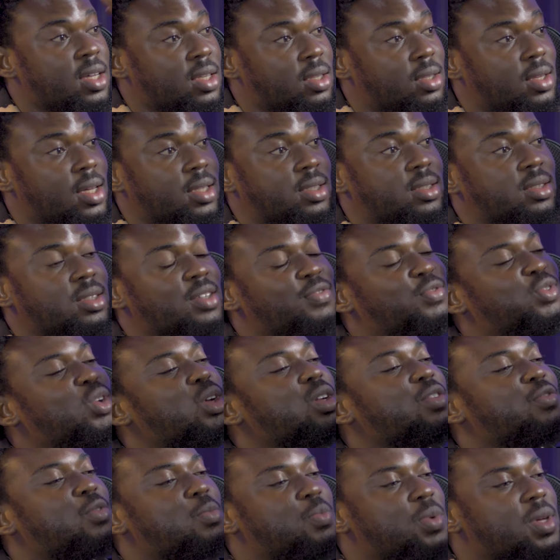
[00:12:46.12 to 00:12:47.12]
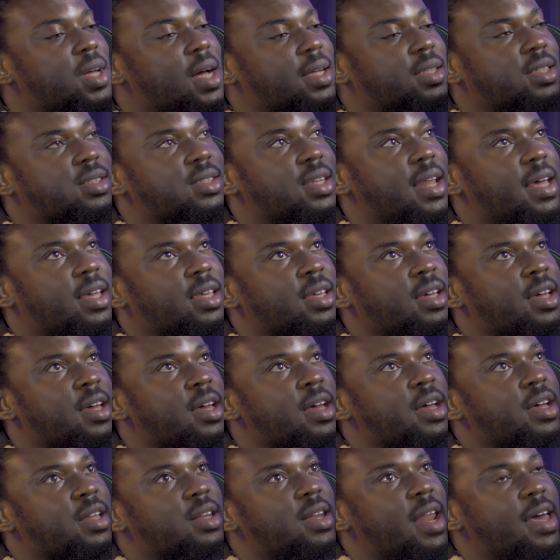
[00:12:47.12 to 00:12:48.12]
getting, if not even big artists like
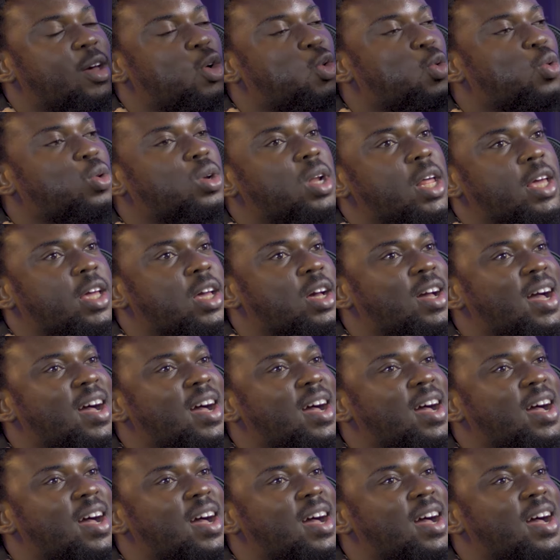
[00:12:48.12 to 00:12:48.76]
like like